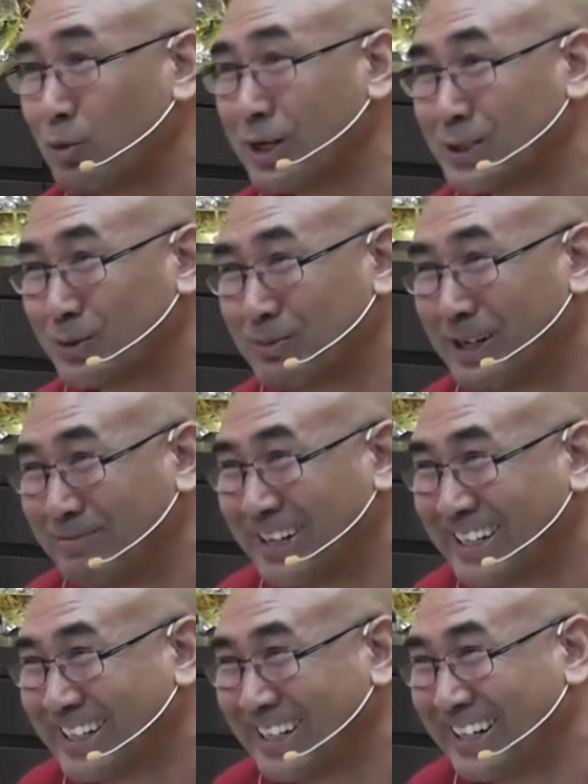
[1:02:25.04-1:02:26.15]
look like
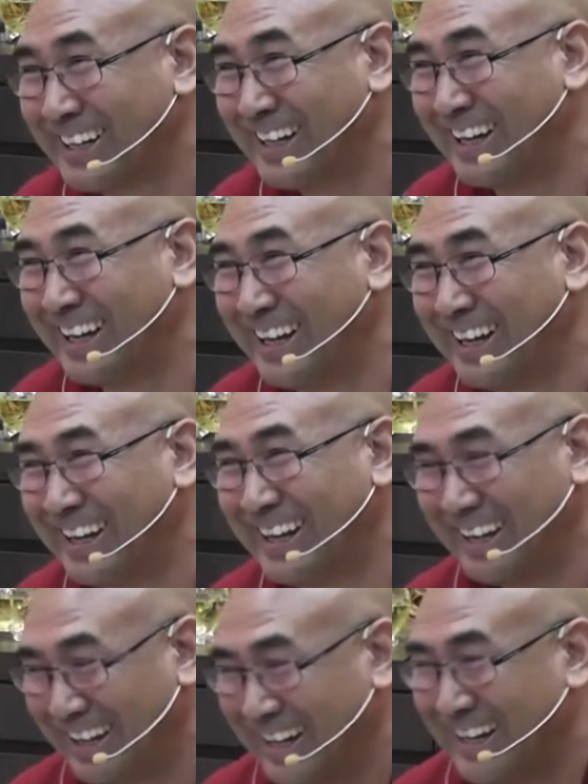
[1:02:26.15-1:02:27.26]
supermarket.
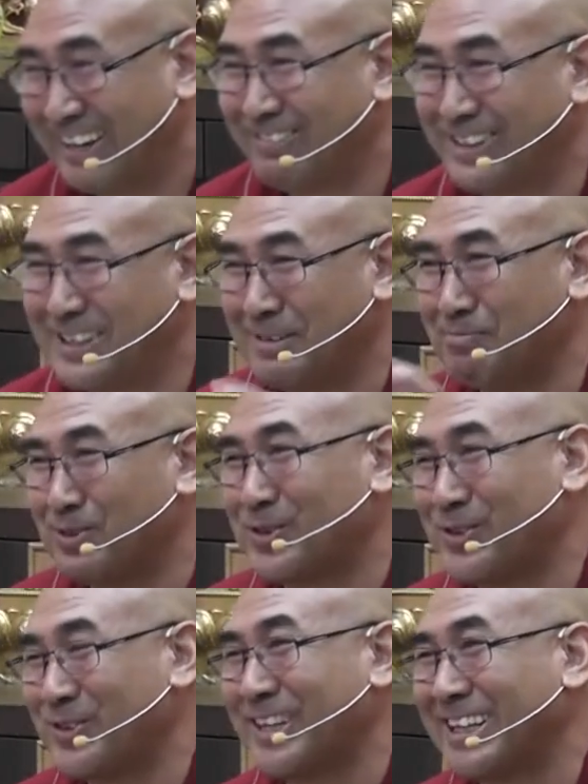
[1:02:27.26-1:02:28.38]
Everything
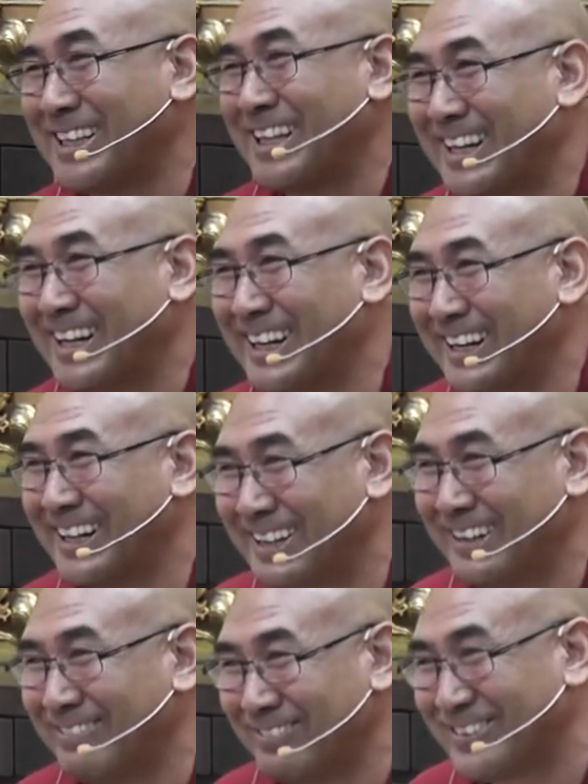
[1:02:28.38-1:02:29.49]
put together.
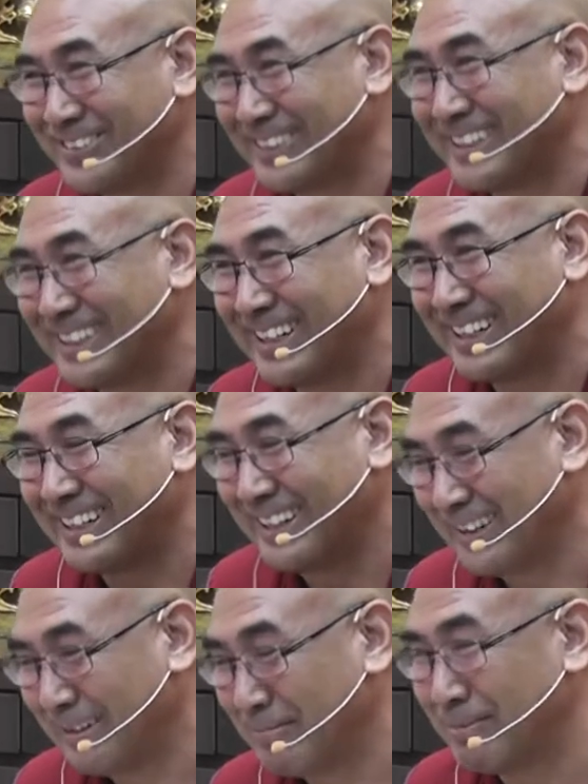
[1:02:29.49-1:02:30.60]
But
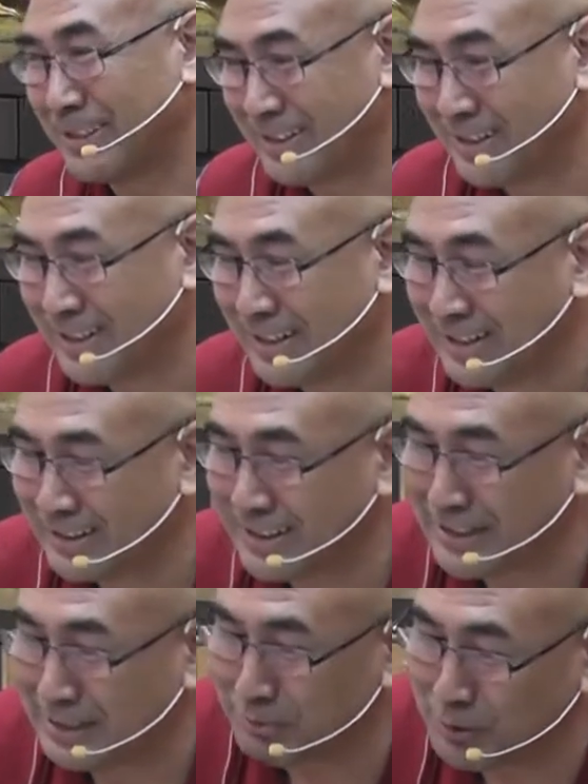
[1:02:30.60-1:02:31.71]

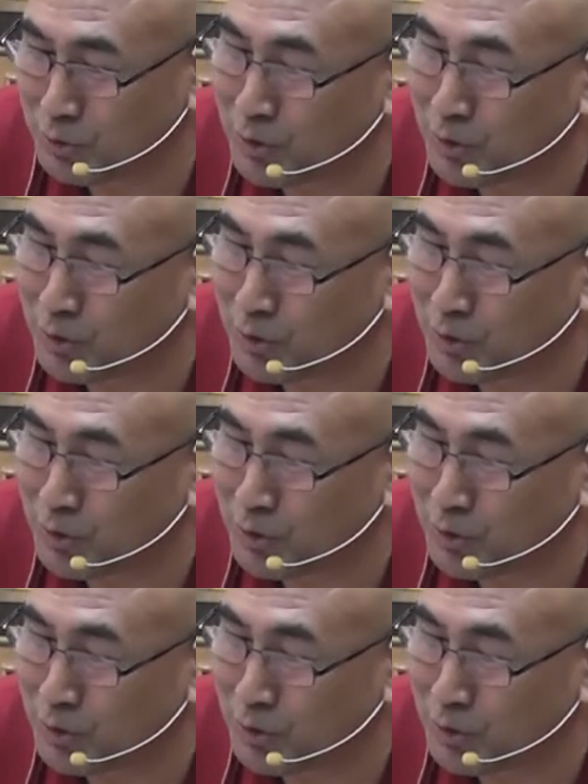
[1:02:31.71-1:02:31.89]
the Lamrim is